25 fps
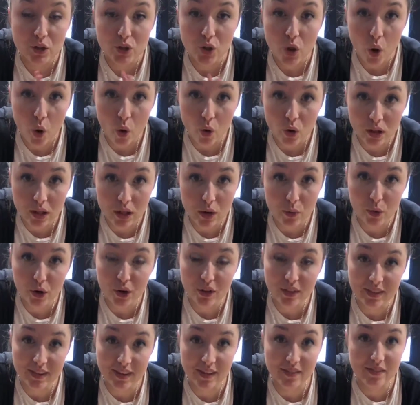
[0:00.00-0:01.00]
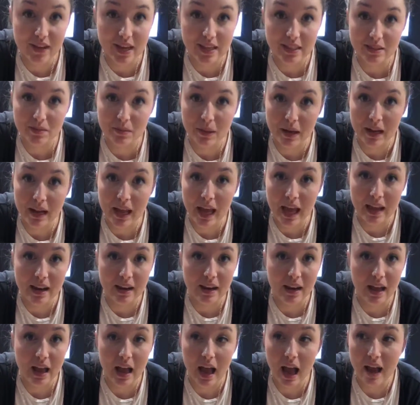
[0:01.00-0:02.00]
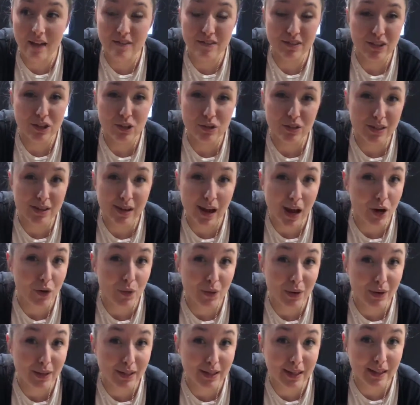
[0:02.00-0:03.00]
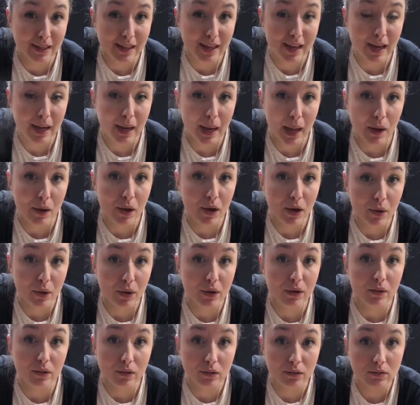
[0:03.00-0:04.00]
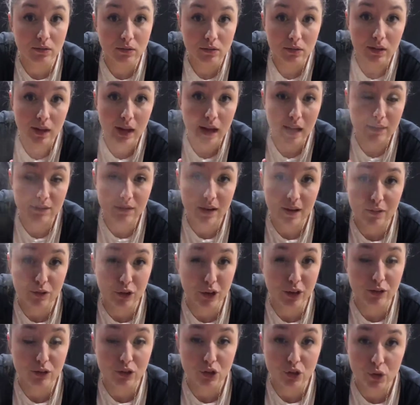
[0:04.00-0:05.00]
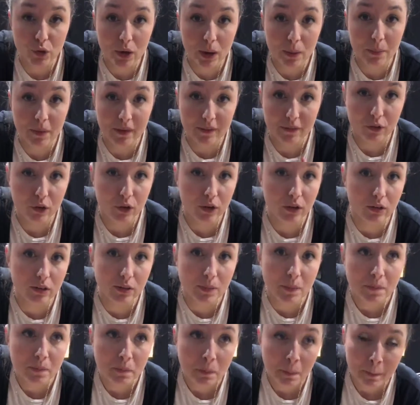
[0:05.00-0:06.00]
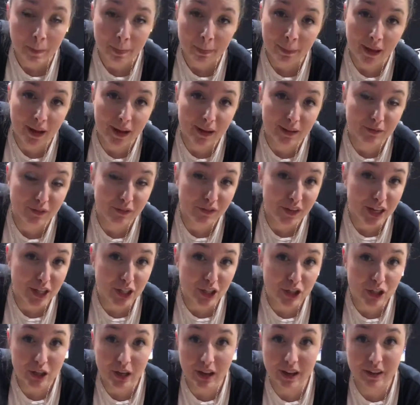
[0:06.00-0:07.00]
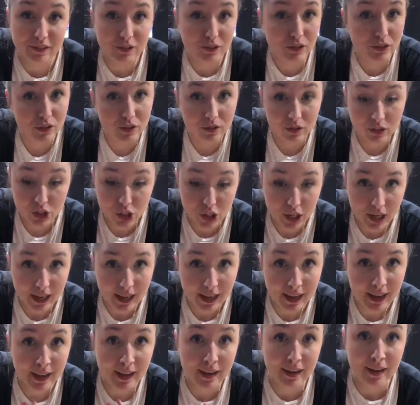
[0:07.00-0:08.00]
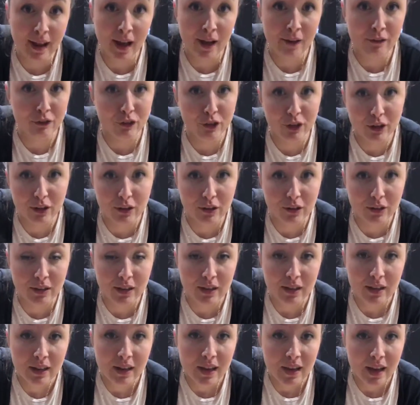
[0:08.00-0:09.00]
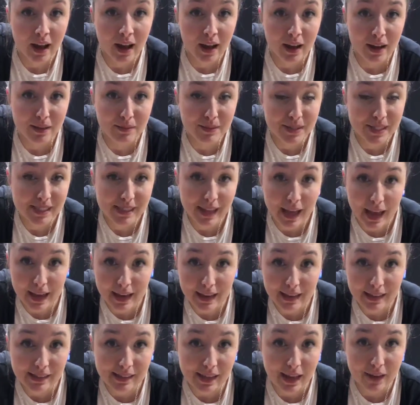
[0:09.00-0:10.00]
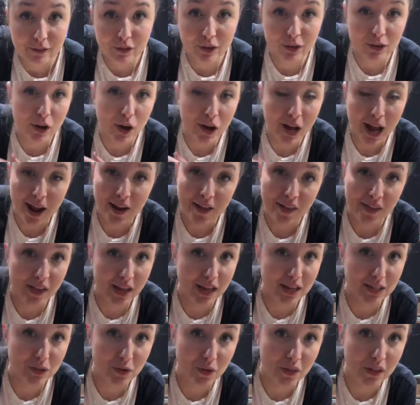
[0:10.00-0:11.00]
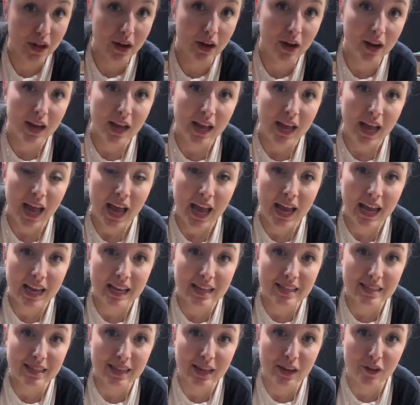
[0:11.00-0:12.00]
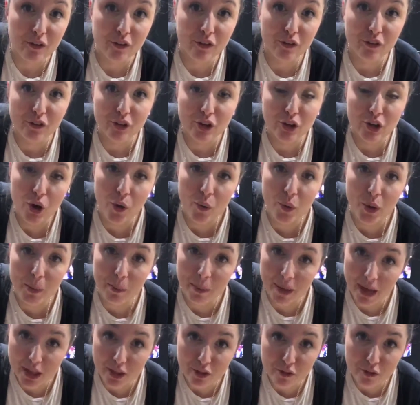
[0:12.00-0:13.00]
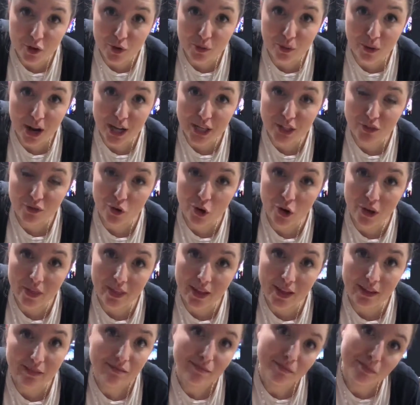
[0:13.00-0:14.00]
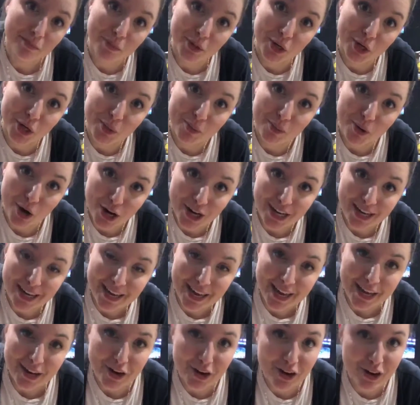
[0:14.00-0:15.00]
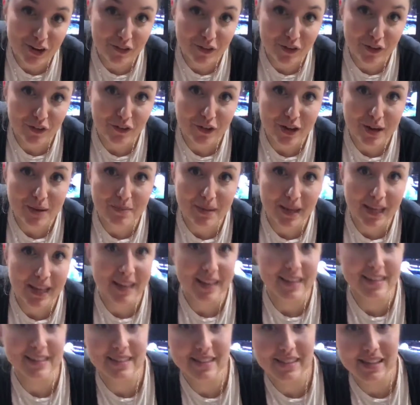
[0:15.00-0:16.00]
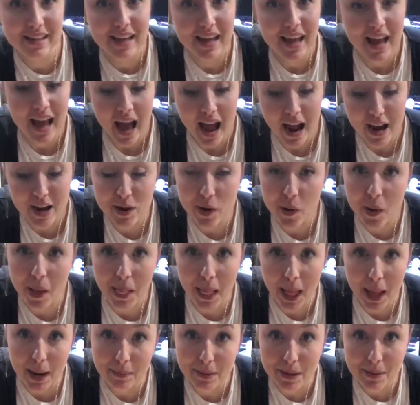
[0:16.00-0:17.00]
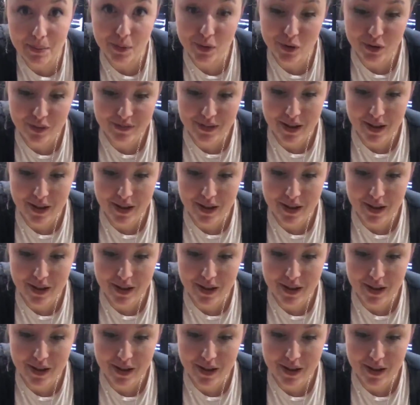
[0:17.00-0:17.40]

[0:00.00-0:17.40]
Totally worth the investment. And I used to not grill anything, and now I grill. I've, I've grilled shrimp, I've grilled um, fish, I've chicken, I've grilled um, steaks. I've grilled all kind of things on there. And if you don't want to pay the full price for it, then book a party and earn it for free because I know a lot of people who